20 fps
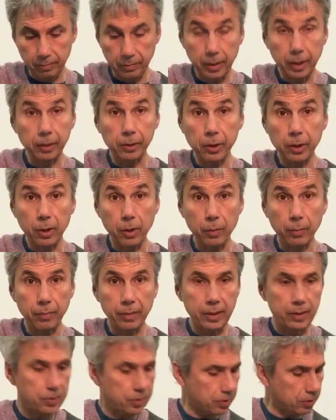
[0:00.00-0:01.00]
there we go.
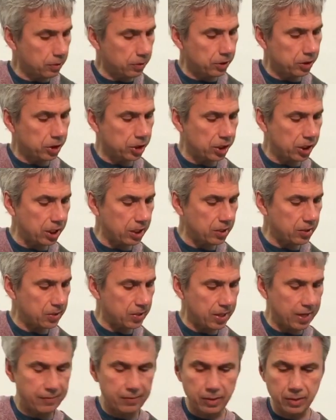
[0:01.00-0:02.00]
This is a
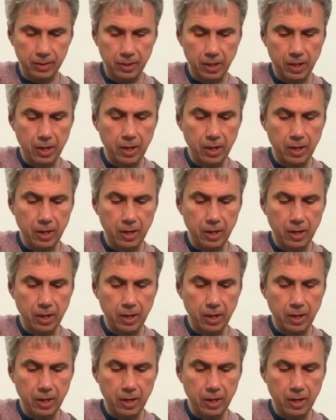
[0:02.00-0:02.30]
G7